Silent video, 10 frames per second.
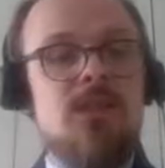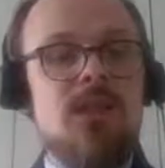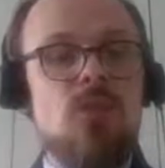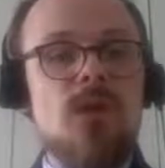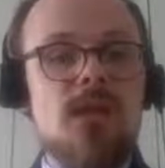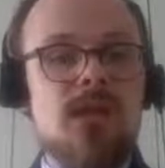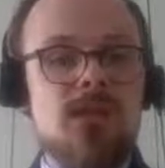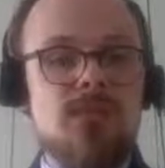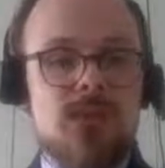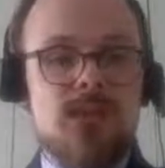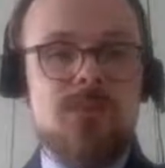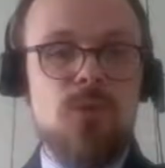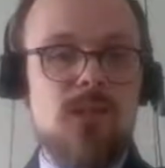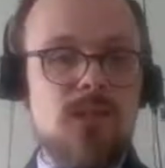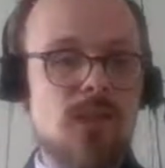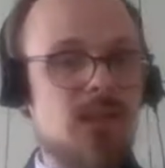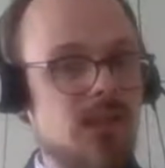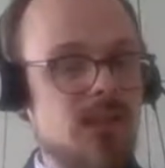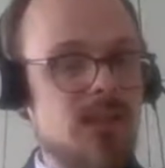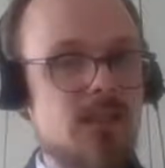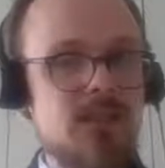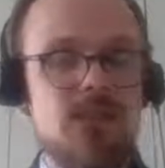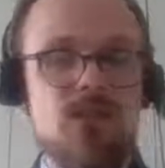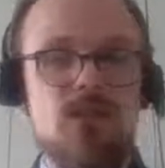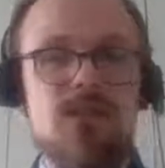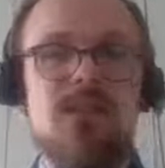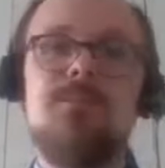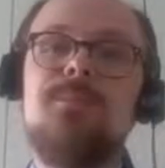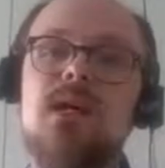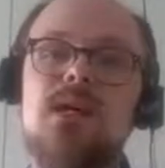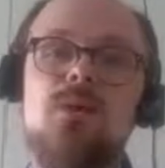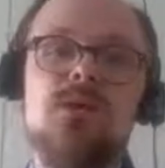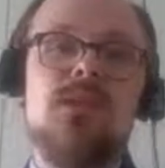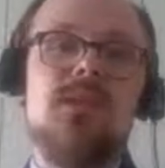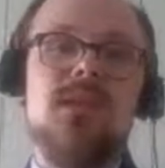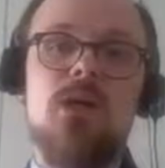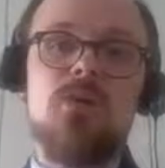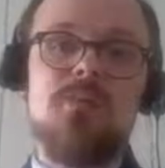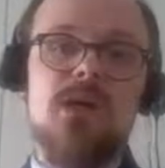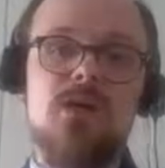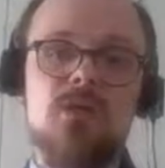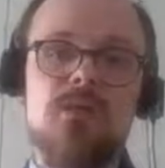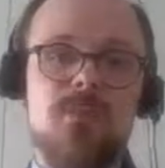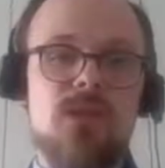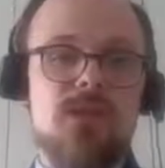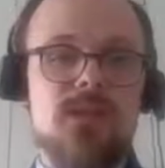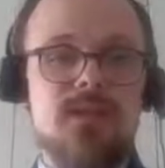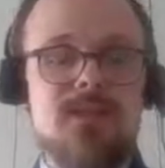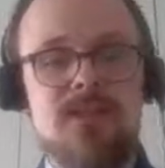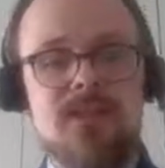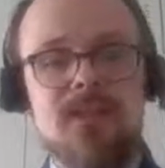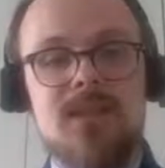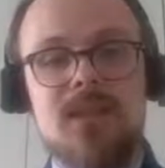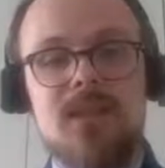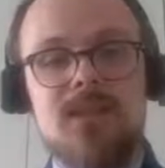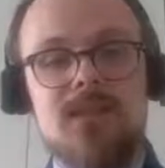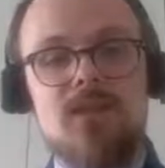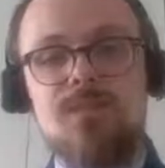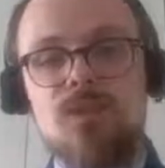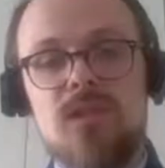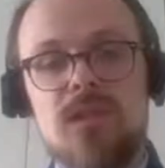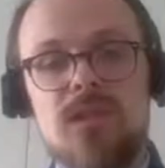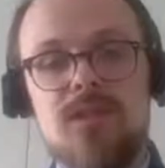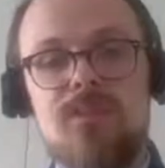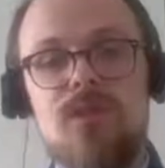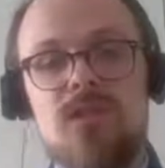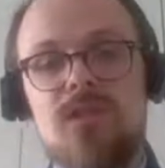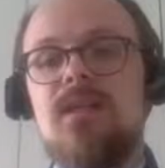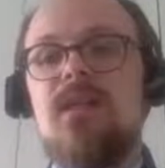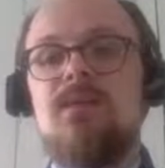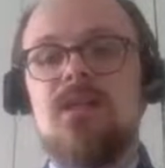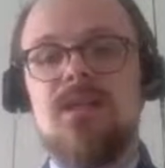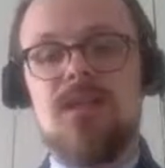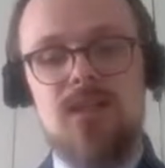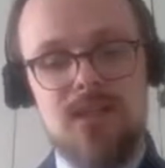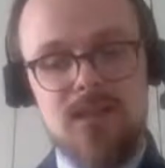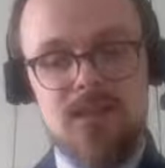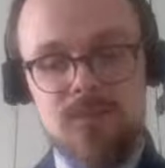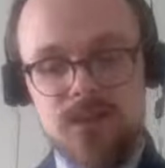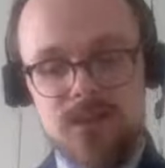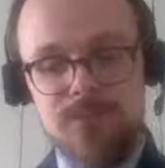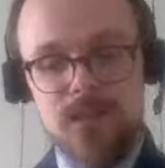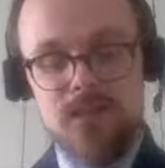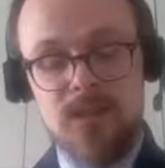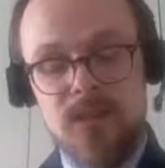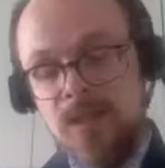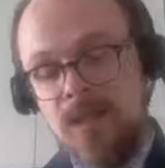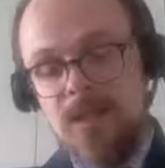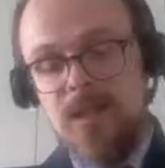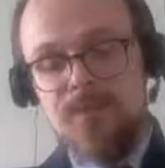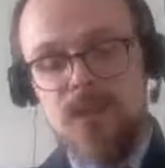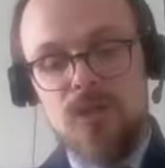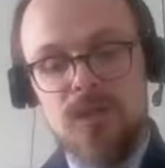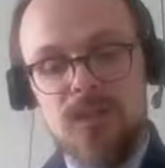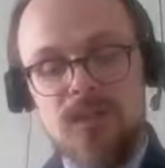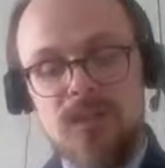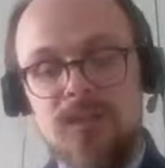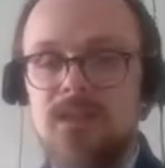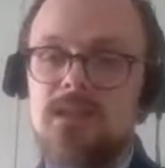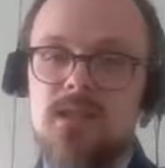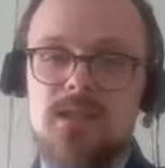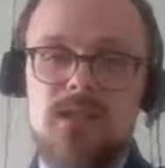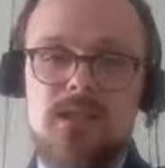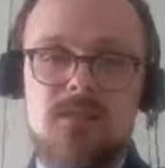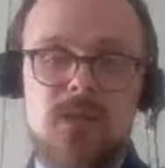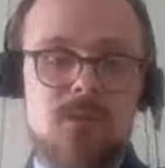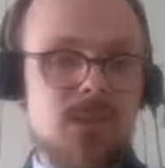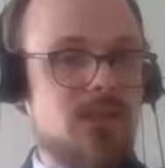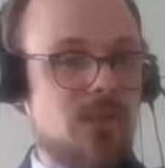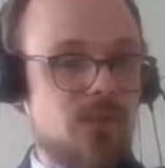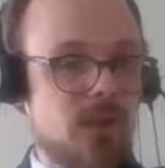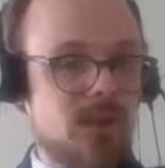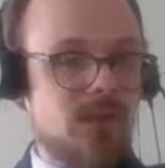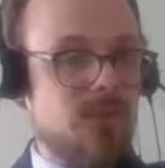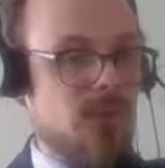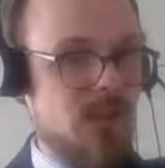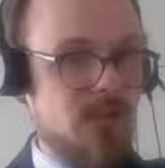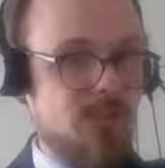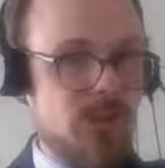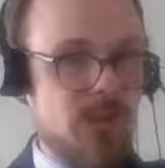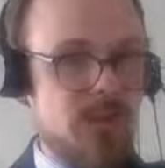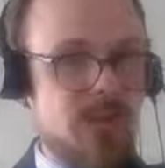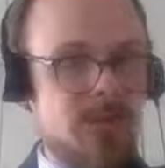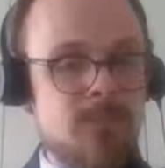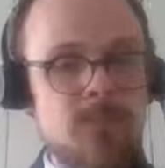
Then we have reputational risks, so inbound and outbound products that are not purchased because they have such a negative impact, especially in an increasingly environmental friendly marketplace.